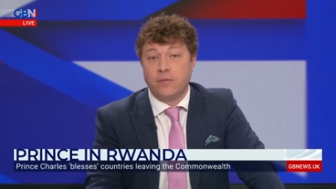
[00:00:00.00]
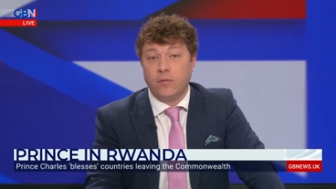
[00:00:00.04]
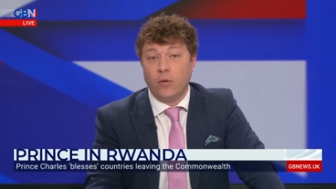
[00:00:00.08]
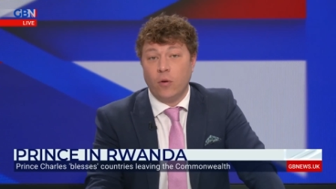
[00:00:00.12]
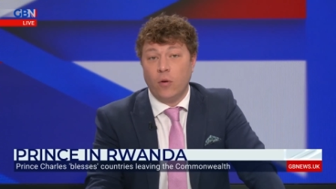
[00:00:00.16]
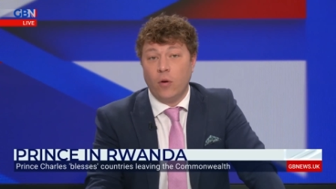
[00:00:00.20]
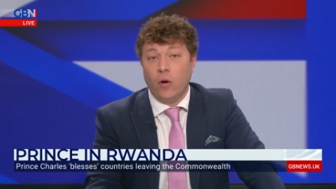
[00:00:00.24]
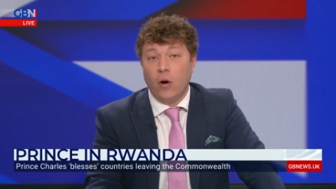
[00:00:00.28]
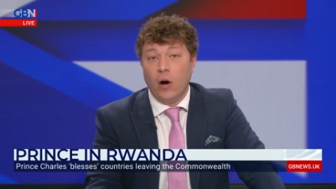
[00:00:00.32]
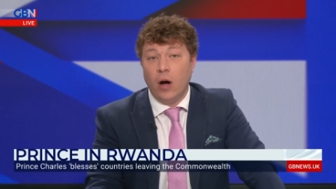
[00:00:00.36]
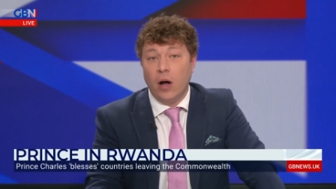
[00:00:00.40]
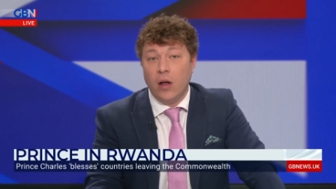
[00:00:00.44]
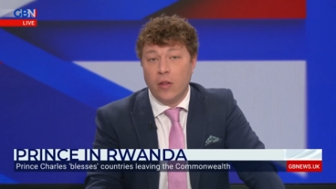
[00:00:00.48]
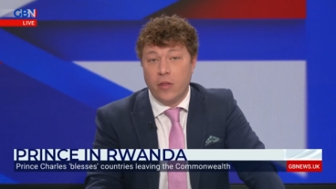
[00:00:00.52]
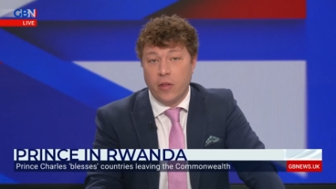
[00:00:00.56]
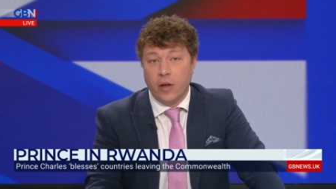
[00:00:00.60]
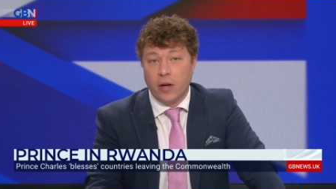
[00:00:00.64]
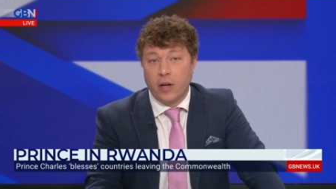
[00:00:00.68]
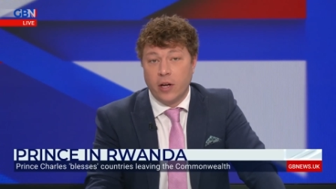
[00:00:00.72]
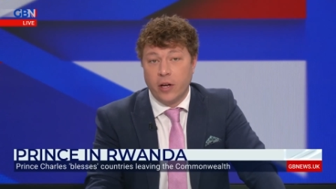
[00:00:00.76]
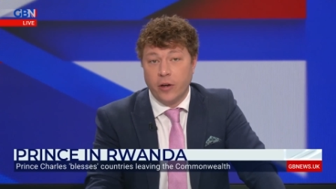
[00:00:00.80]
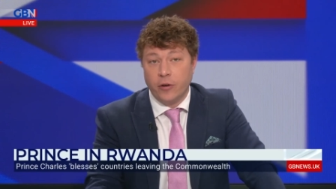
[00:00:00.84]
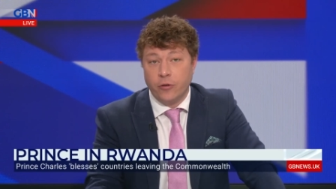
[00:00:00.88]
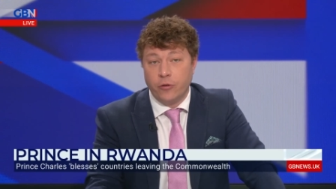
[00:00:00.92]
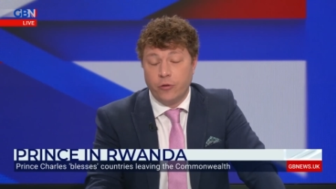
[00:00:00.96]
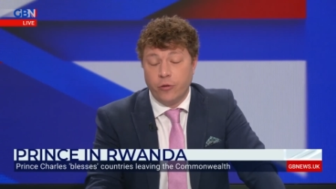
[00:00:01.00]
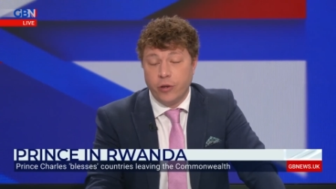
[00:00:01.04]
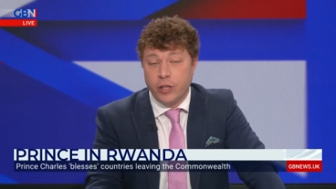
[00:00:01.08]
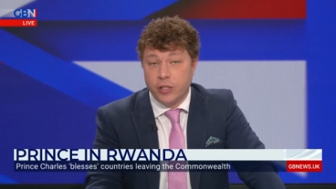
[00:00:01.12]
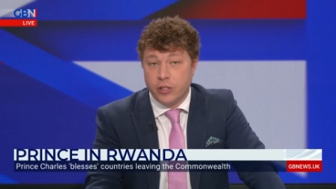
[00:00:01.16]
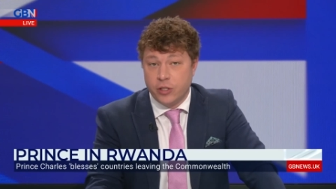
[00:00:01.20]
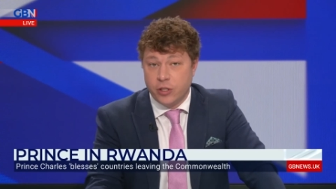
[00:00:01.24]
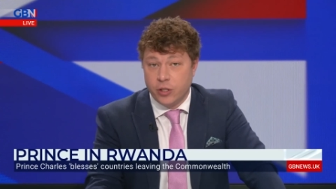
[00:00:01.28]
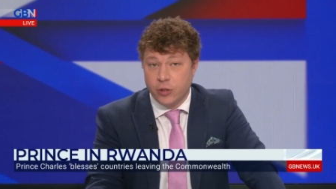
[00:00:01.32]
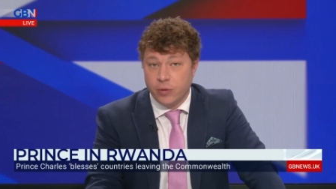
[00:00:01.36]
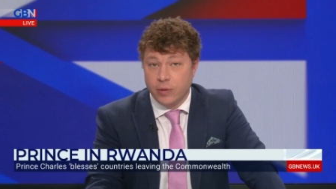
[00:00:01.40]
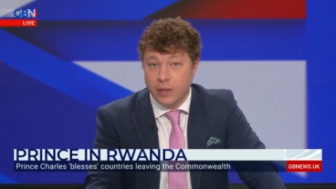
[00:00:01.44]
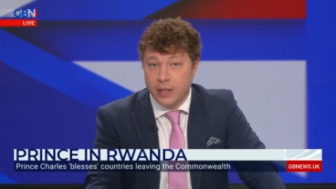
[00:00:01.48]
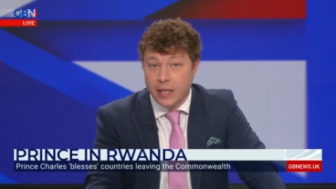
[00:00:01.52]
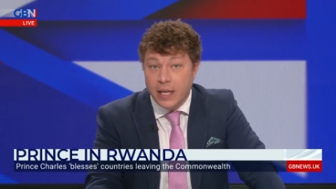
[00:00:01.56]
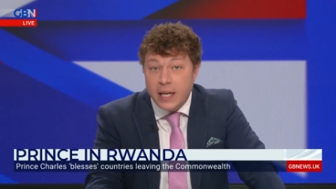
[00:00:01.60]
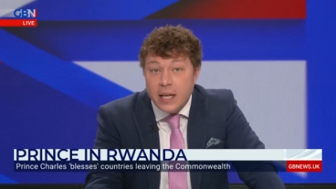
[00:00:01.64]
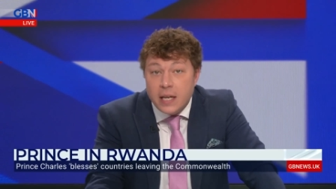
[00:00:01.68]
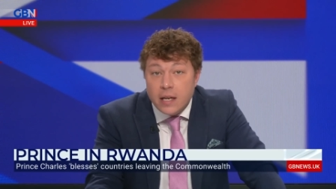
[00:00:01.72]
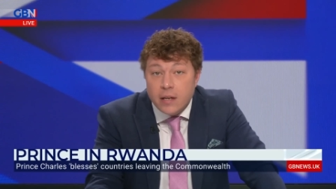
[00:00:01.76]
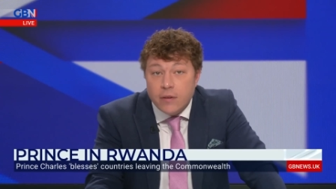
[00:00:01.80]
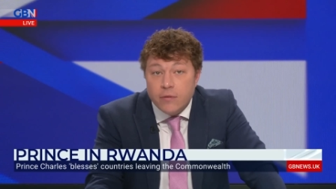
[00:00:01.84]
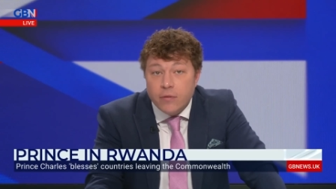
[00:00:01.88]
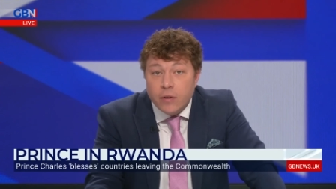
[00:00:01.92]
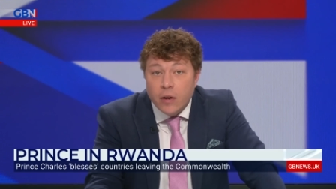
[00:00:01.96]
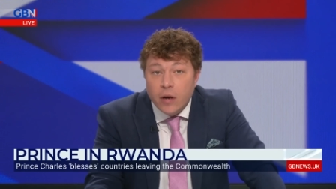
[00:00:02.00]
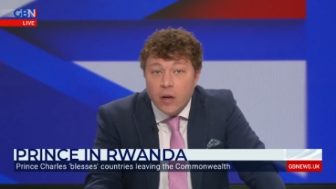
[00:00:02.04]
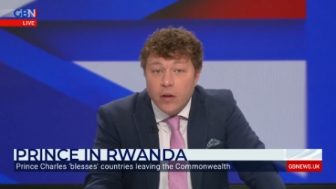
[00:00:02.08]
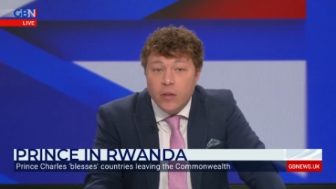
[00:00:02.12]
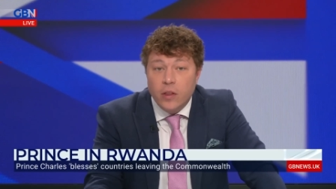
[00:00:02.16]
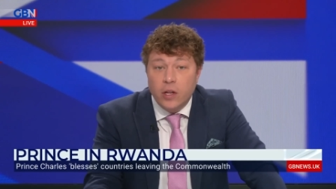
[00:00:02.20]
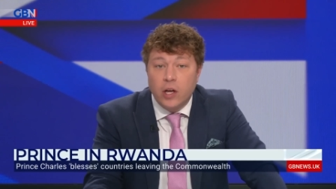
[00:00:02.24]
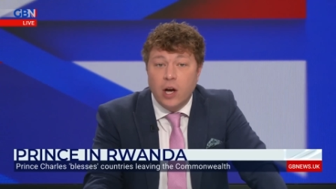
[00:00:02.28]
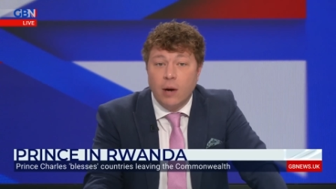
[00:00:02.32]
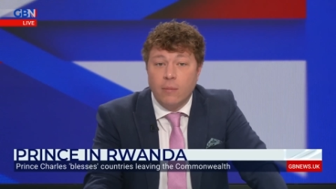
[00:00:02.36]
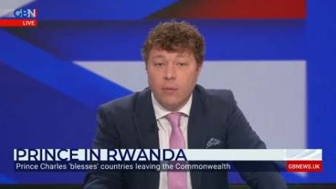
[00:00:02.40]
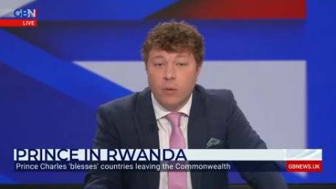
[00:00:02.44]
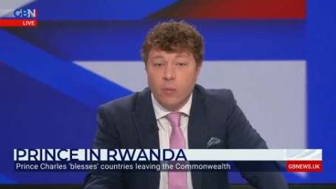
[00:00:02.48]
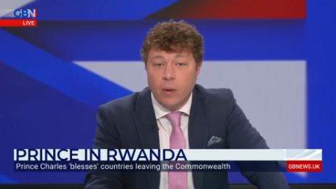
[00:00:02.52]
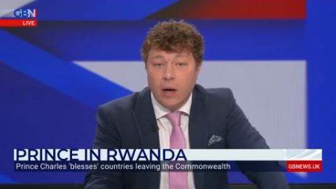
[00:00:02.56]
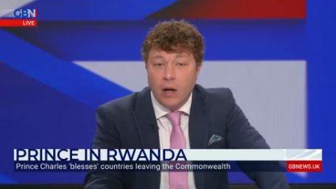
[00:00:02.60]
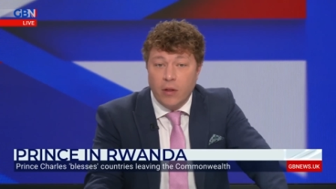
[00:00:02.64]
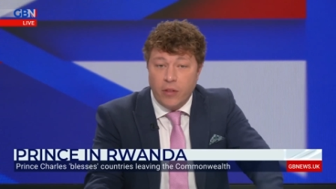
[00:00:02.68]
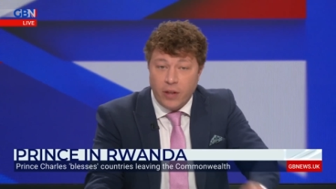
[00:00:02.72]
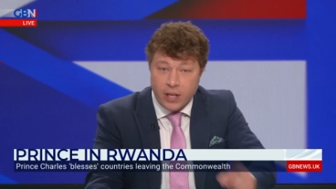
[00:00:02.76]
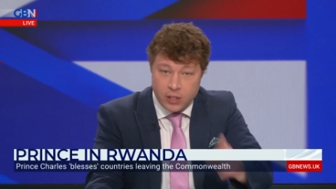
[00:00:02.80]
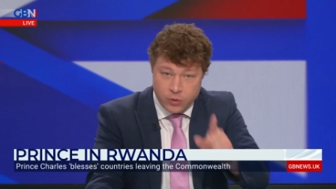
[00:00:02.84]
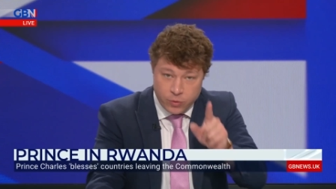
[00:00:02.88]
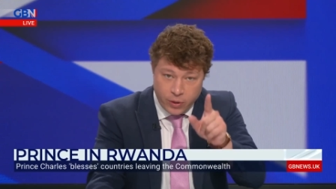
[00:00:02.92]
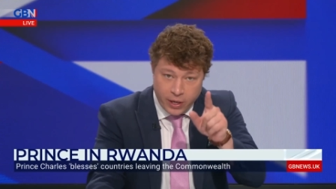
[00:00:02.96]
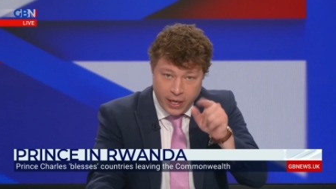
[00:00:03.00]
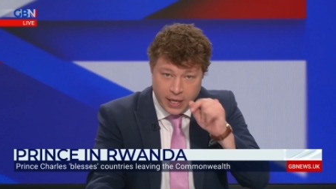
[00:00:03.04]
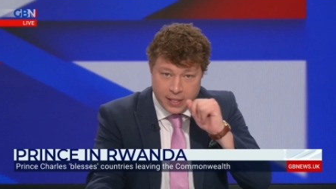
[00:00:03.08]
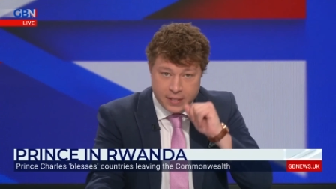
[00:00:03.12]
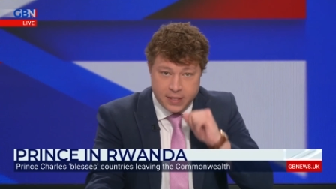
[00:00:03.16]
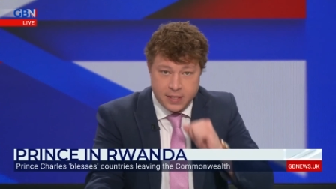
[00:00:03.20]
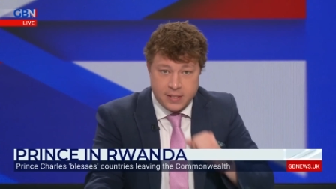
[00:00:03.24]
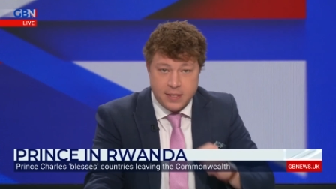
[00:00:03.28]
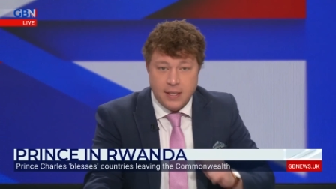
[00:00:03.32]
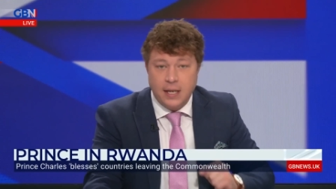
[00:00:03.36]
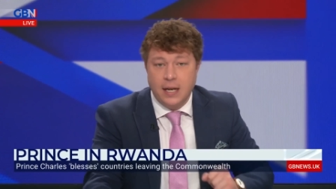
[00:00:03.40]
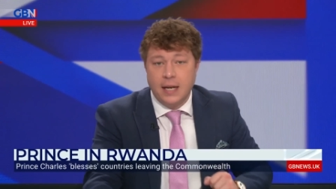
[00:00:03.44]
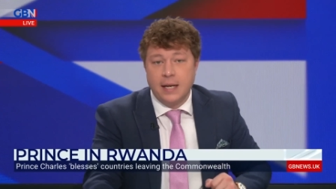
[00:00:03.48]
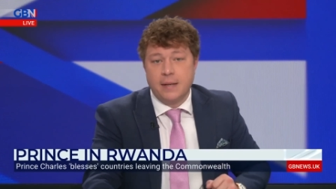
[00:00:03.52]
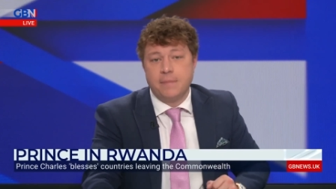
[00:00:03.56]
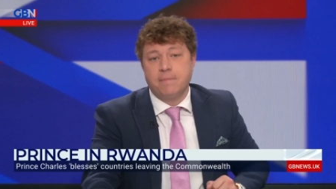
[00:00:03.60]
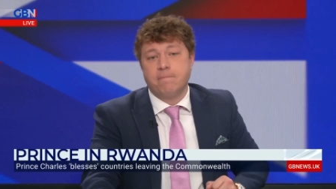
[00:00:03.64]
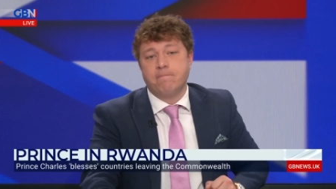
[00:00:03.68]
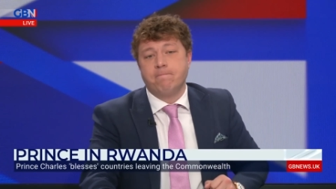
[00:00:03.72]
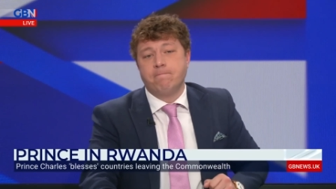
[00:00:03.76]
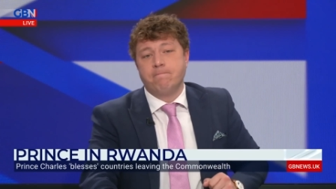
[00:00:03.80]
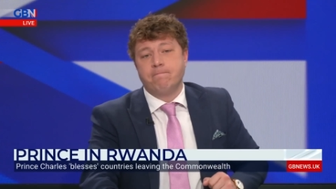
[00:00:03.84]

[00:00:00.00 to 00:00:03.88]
for other countries to leave the Commonwealth. Here's what he had to say.